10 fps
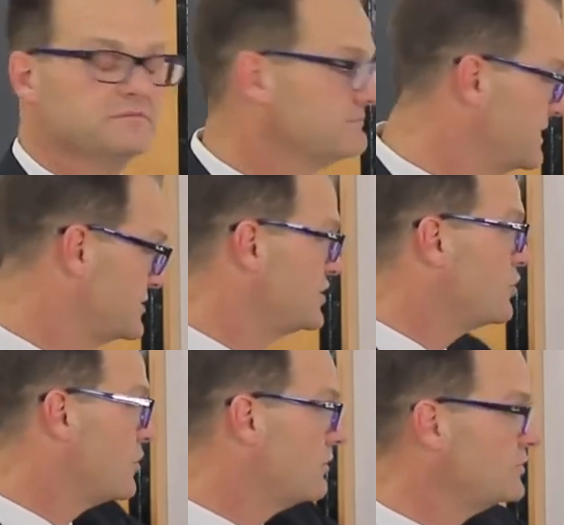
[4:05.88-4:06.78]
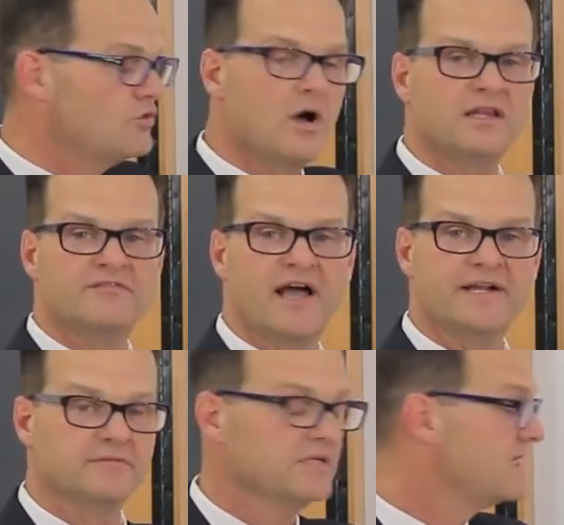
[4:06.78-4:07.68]
Because you qualified
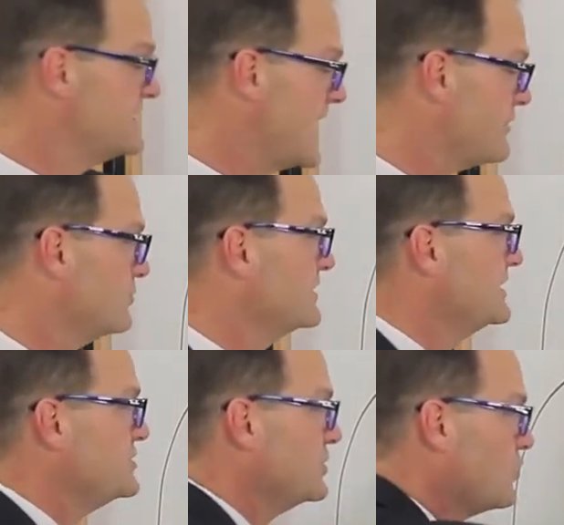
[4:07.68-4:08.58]
them. Not only did you